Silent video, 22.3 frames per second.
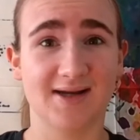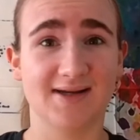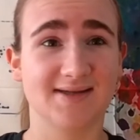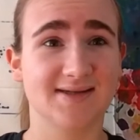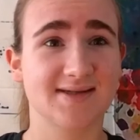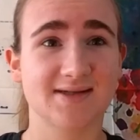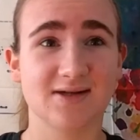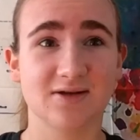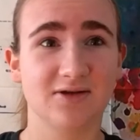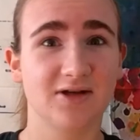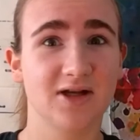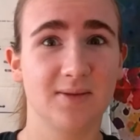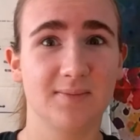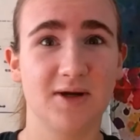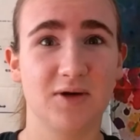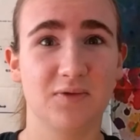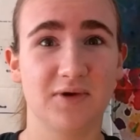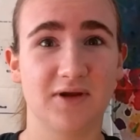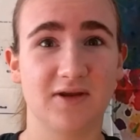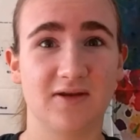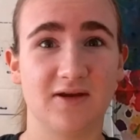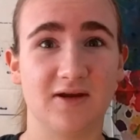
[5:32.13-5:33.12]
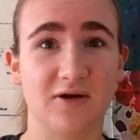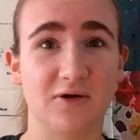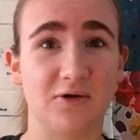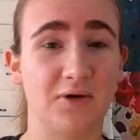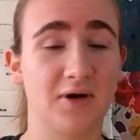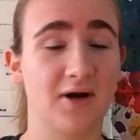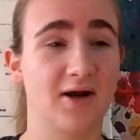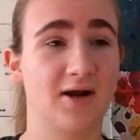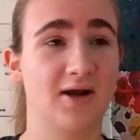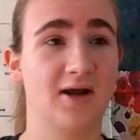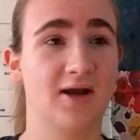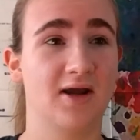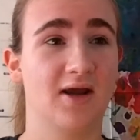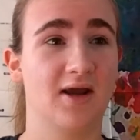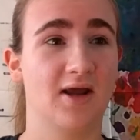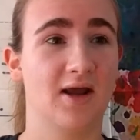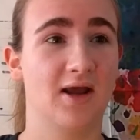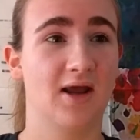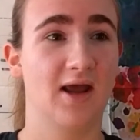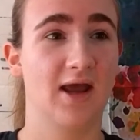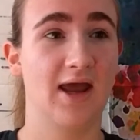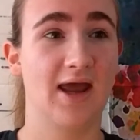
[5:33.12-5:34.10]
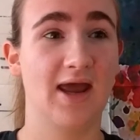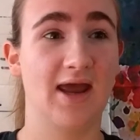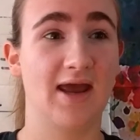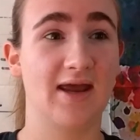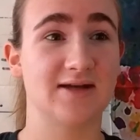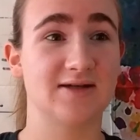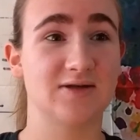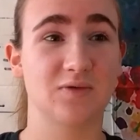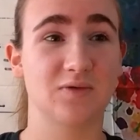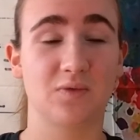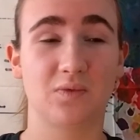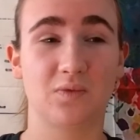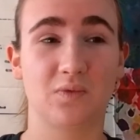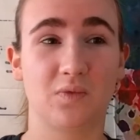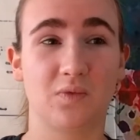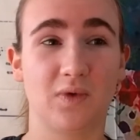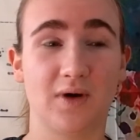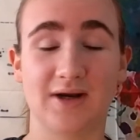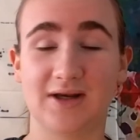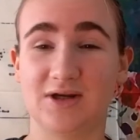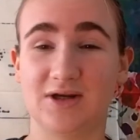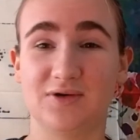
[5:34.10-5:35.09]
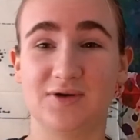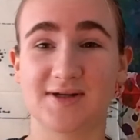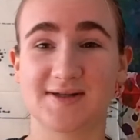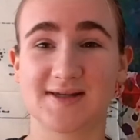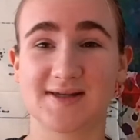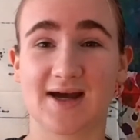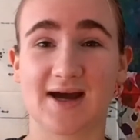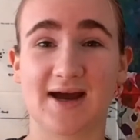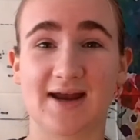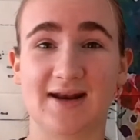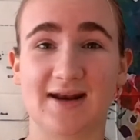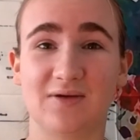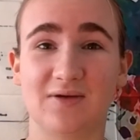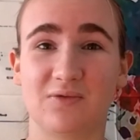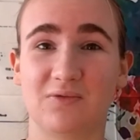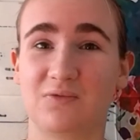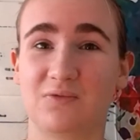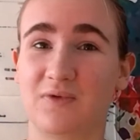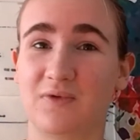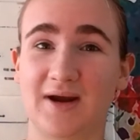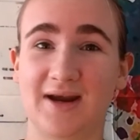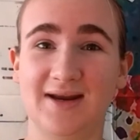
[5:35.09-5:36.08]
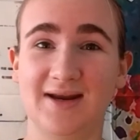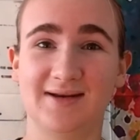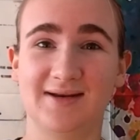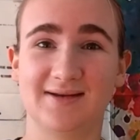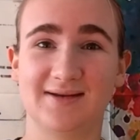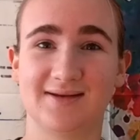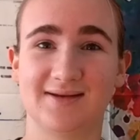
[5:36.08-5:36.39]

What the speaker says: He's still going to be with you. And when you decide, wait,